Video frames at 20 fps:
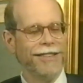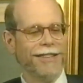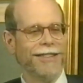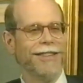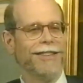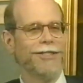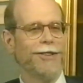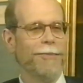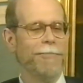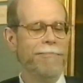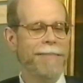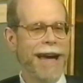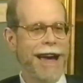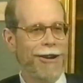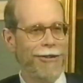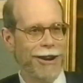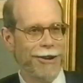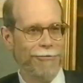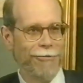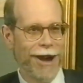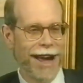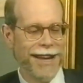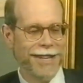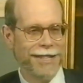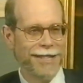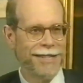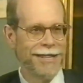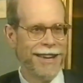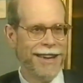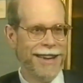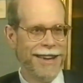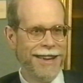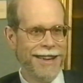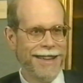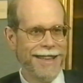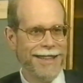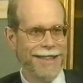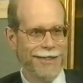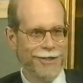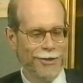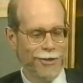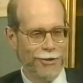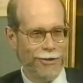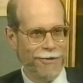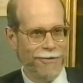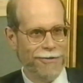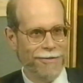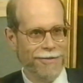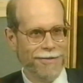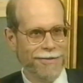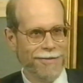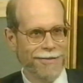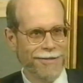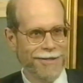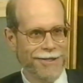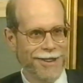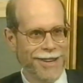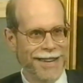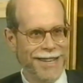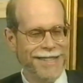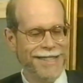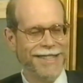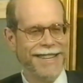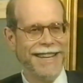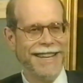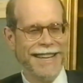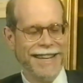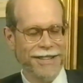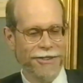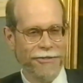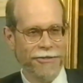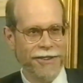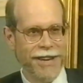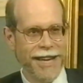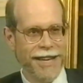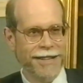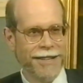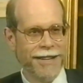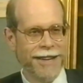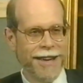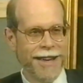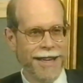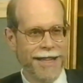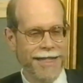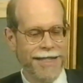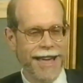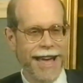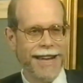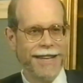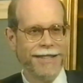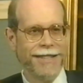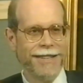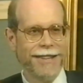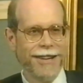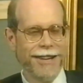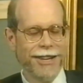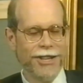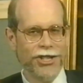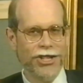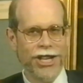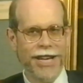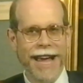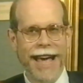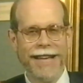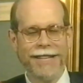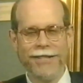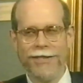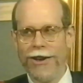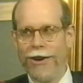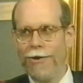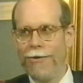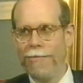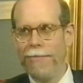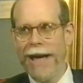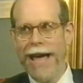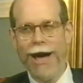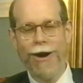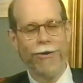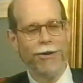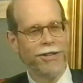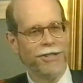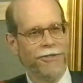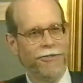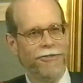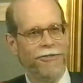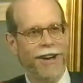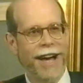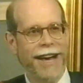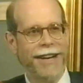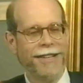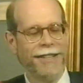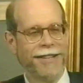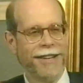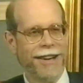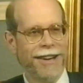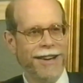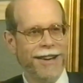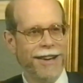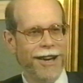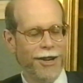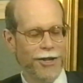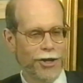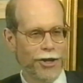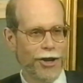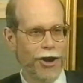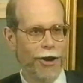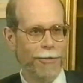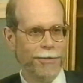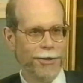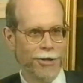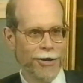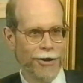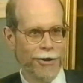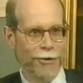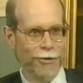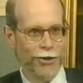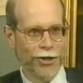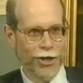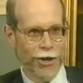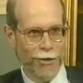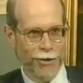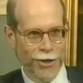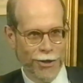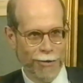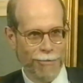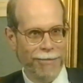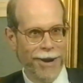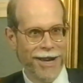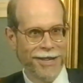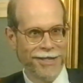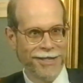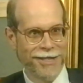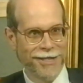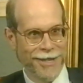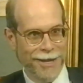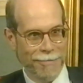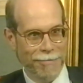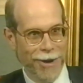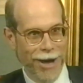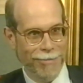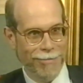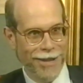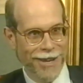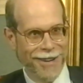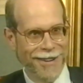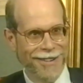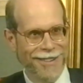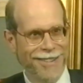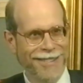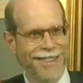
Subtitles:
So Mary writes, sort of conceding defeat, that she has no power to fight a sculptor who shows her busts in public.